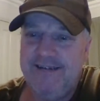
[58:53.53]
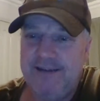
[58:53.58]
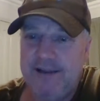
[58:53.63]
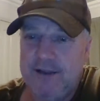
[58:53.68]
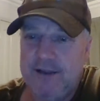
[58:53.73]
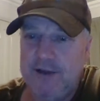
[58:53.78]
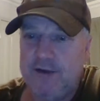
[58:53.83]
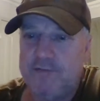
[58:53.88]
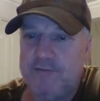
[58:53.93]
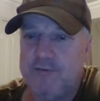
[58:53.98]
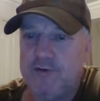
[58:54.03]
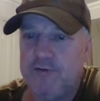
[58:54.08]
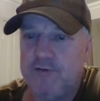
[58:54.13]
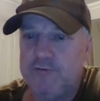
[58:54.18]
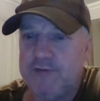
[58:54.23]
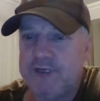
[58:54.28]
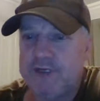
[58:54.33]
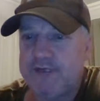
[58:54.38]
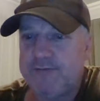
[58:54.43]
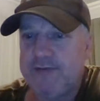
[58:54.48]
Paul
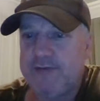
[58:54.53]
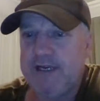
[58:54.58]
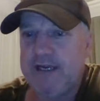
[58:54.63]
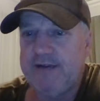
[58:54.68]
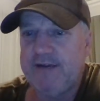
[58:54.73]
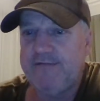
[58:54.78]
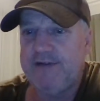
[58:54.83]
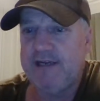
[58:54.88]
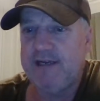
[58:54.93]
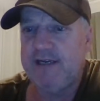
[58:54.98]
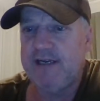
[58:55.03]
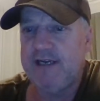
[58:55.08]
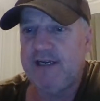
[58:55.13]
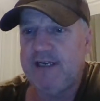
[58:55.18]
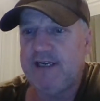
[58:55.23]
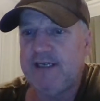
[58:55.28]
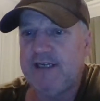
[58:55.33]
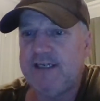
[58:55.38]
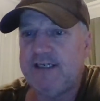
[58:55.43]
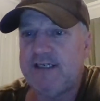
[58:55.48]
must be having
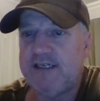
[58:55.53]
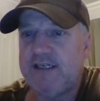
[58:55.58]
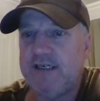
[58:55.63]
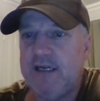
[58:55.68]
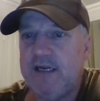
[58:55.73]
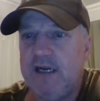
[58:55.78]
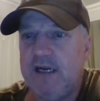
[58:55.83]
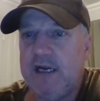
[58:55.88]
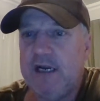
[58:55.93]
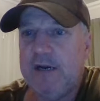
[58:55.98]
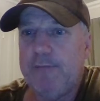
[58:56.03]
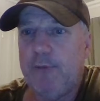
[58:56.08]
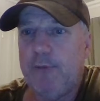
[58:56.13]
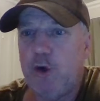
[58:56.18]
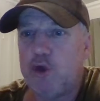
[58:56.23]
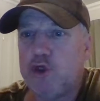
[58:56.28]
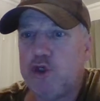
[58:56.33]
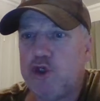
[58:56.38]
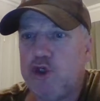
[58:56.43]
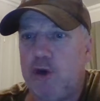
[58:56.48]
his
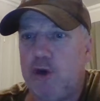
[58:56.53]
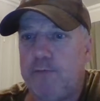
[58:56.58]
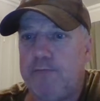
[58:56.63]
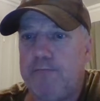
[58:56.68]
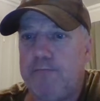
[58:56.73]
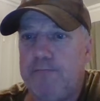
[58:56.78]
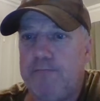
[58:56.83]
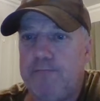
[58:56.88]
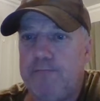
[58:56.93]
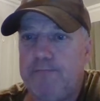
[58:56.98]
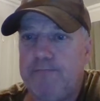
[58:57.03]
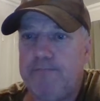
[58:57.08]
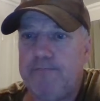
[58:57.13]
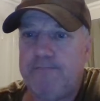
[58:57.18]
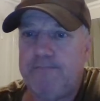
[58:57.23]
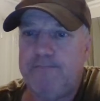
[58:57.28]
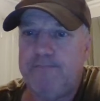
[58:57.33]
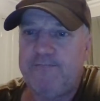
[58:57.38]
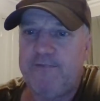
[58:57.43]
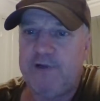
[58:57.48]
pork chop
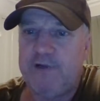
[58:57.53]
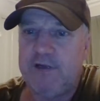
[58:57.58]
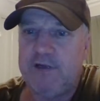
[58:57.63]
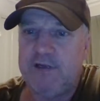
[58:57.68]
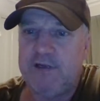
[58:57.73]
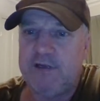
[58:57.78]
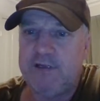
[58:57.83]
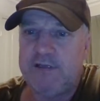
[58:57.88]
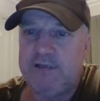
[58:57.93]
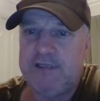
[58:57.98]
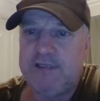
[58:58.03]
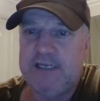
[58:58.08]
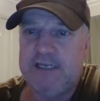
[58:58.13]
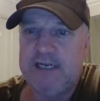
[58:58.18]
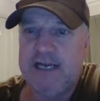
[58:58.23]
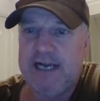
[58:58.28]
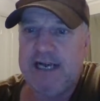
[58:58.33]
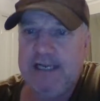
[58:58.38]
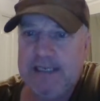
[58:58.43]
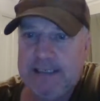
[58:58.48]

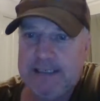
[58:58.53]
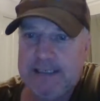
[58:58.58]
dinner.